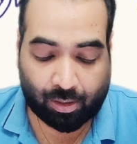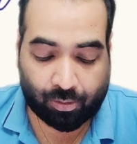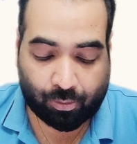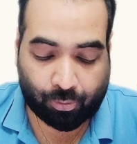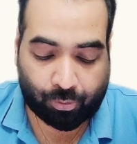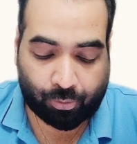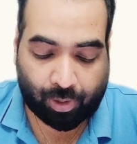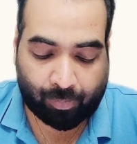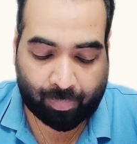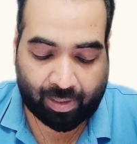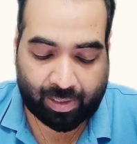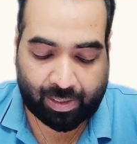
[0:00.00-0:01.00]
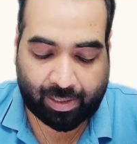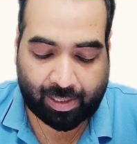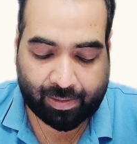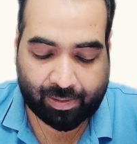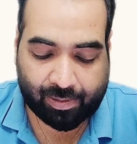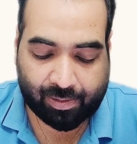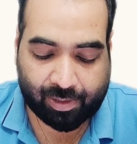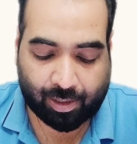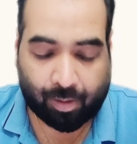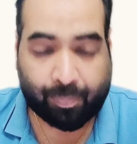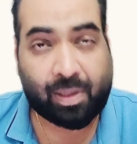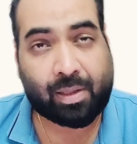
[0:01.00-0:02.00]
So your money gets
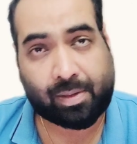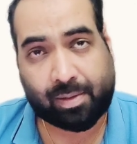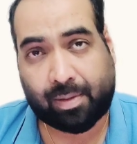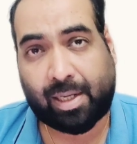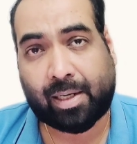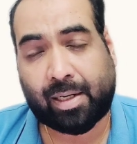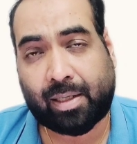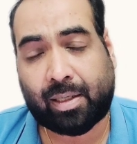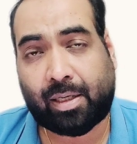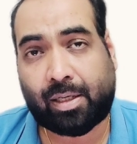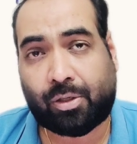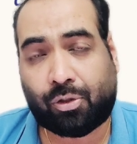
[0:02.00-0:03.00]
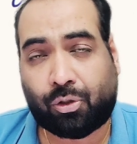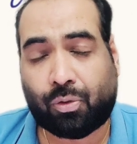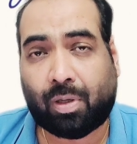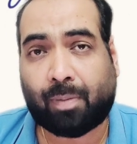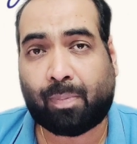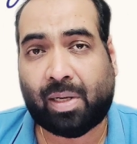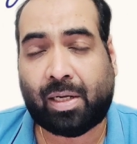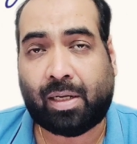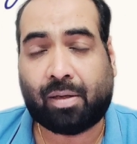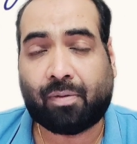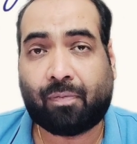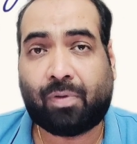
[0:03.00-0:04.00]
stuck up in this. Technically, your
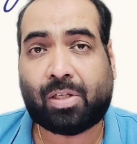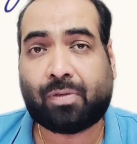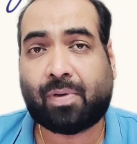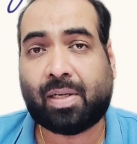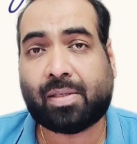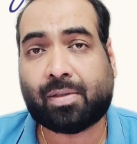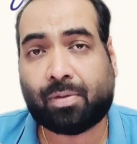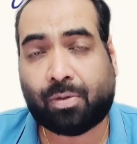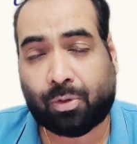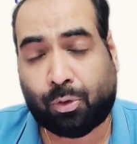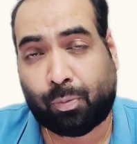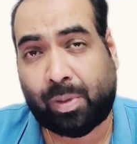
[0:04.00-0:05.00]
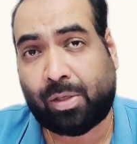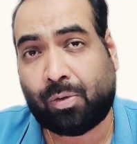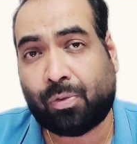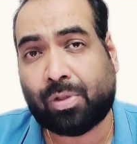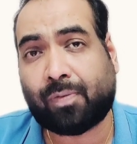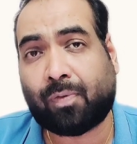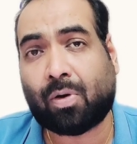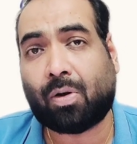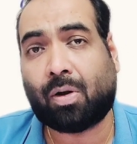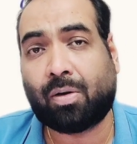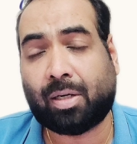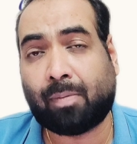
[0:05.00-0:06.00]
money, which was to be used for
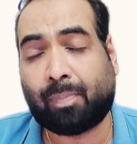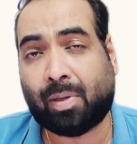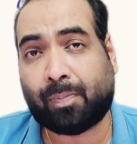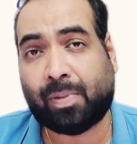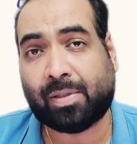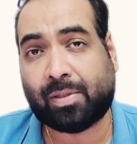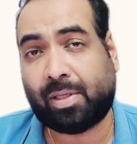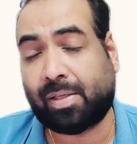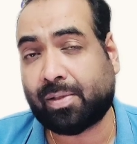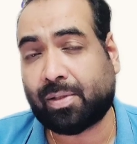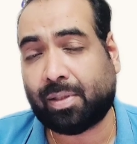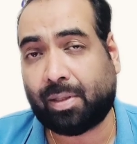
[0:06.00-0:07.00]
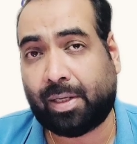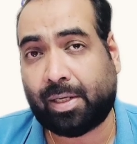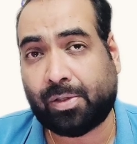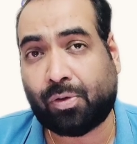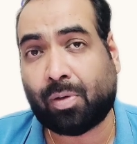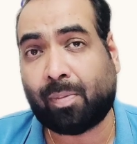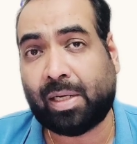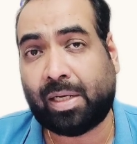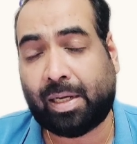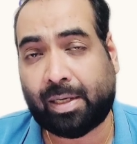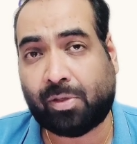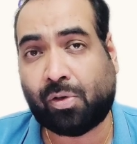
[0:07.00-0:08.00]
long-term purpose, since it is your
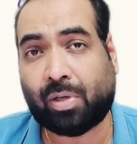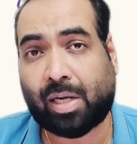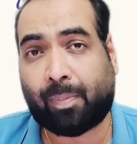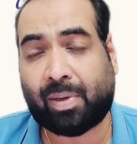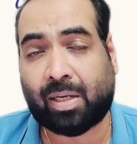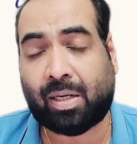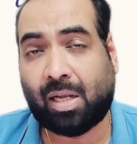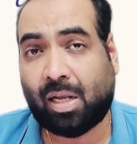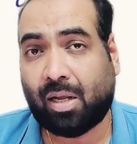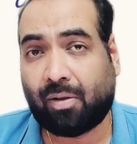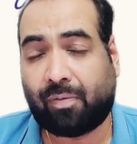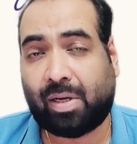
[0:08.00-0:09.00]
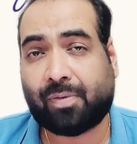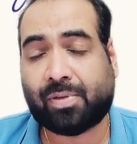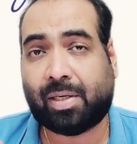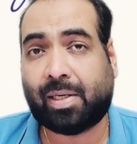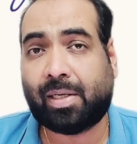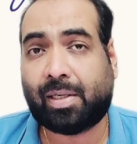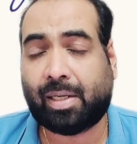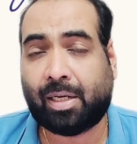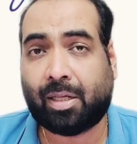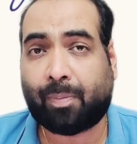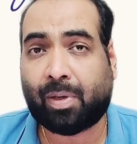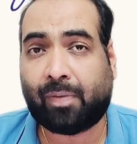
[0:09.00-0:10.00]
money, it is your capital. We have studied
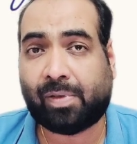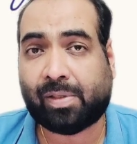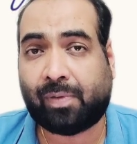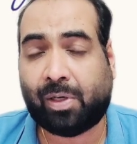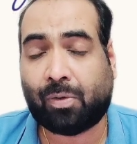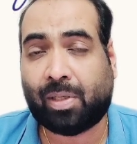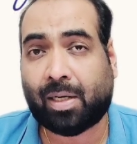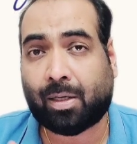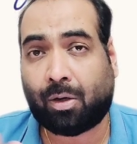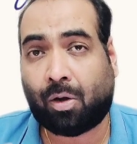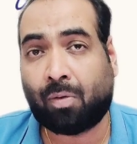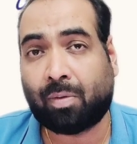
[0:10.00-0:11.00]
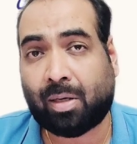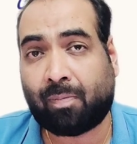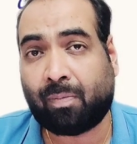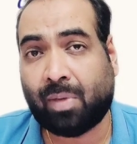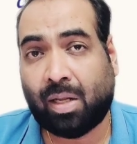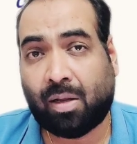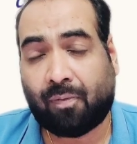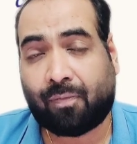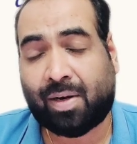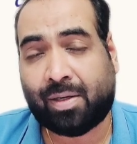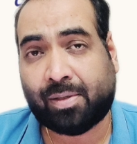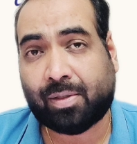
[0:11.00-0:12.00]
in the previous video that long-term
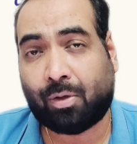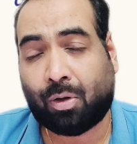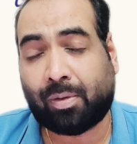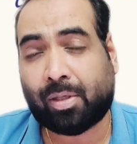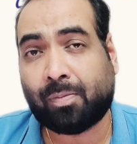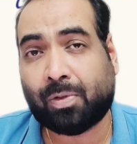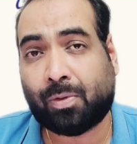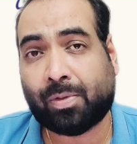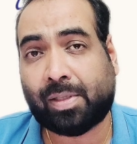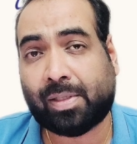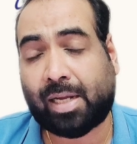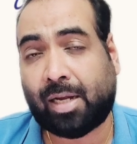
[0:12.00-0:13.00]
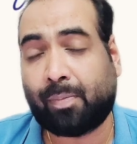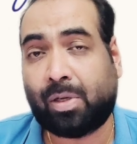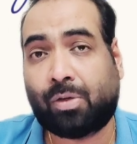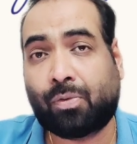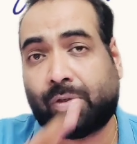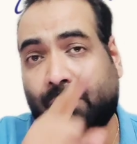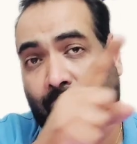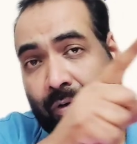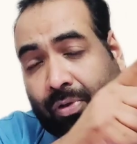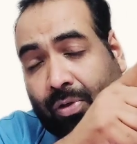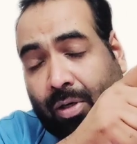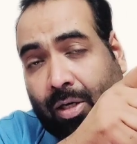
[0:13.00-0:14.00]
funds, long-term sources can be used for
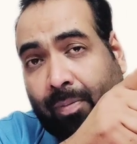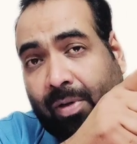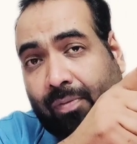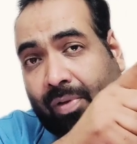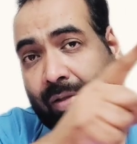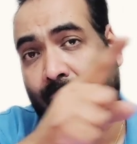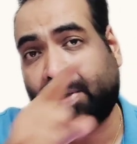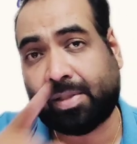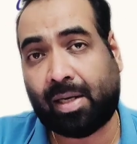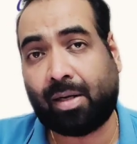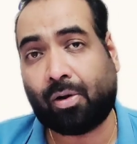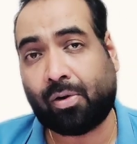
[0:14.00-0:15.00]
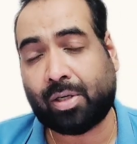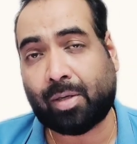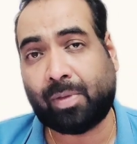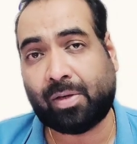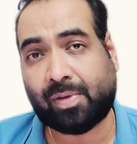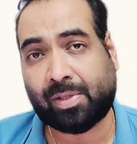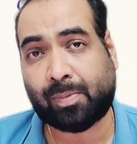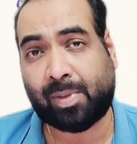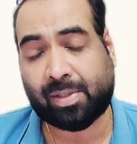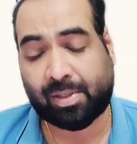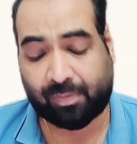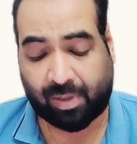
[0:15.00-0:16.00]
short-term investments and long-term
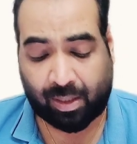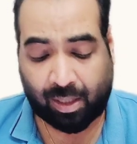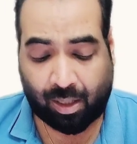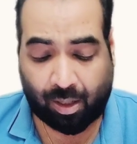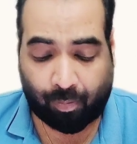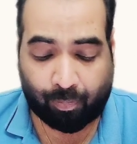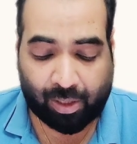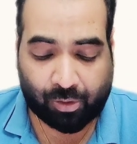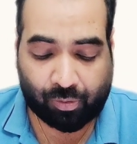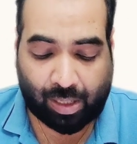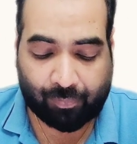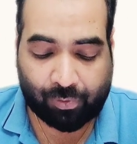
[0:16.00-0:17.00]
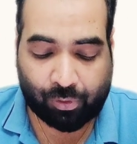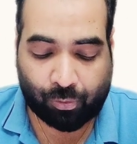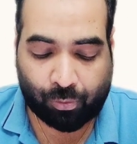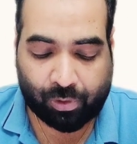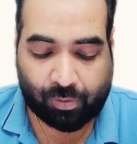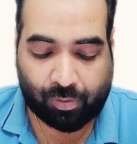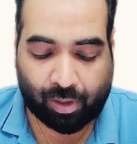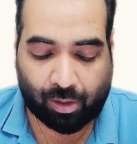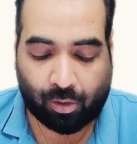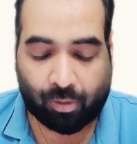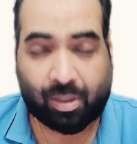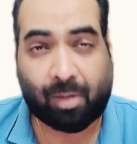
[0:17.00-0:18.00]
investments as well. But you have used your
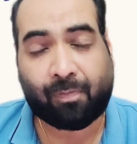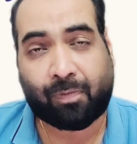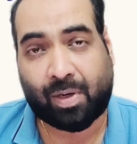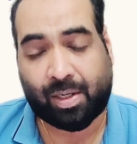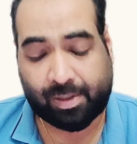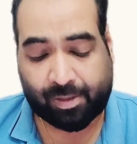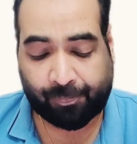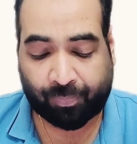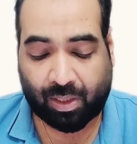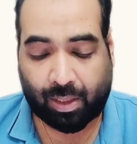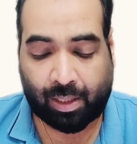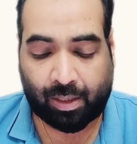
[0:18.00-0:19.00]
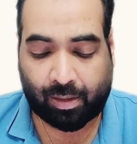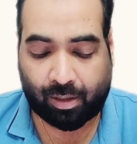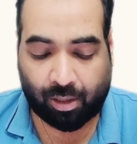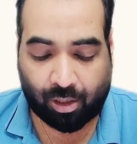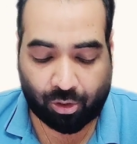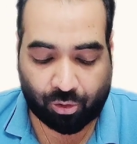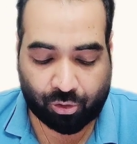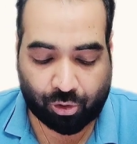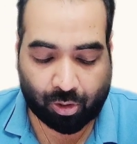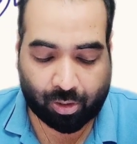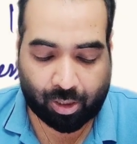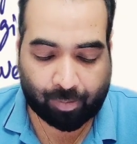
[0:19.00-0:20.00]
long-term funds in
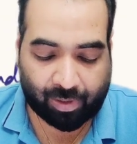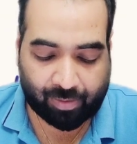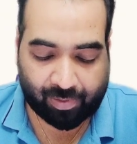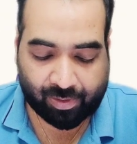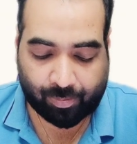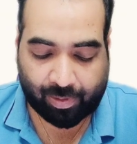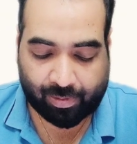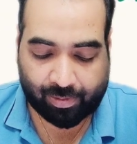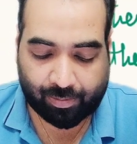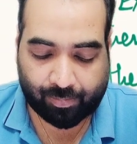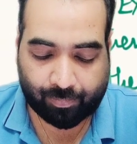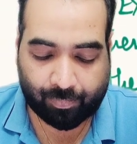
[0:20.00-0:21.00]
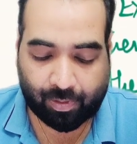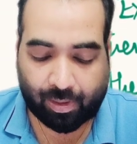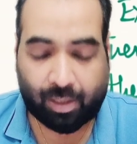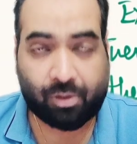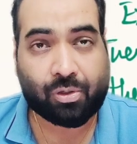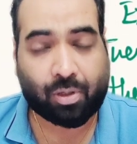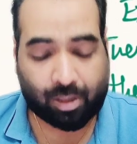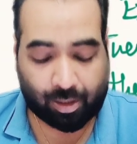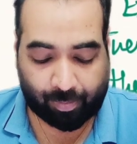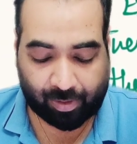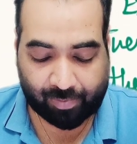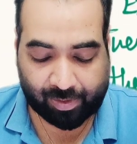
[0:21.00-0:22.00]
short-term investments. In
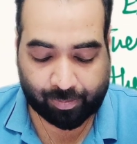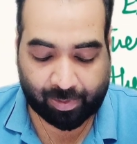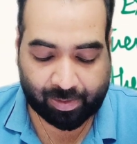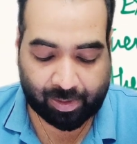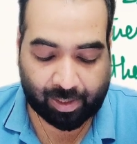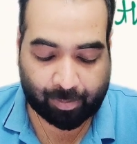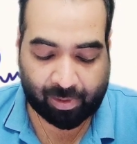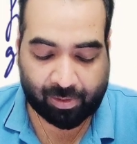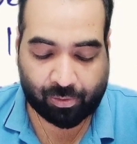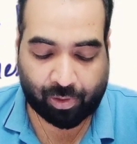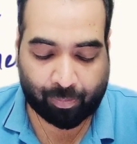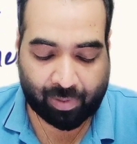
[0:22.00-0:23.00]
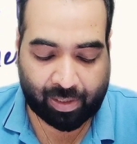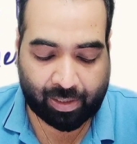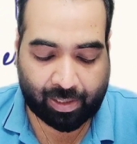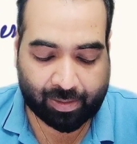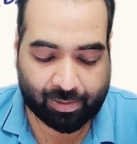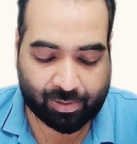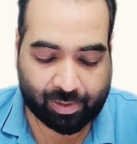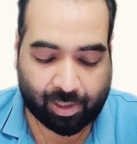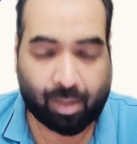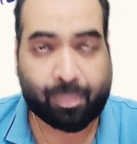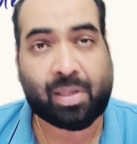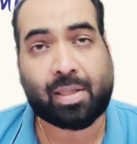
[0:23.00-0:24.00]
short-term investments, that means your money gets
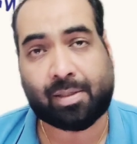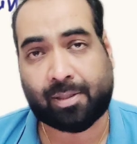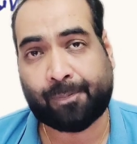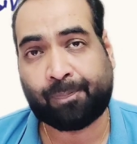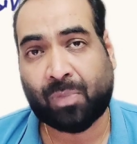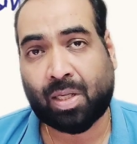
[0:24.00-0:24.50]
stuck up in this,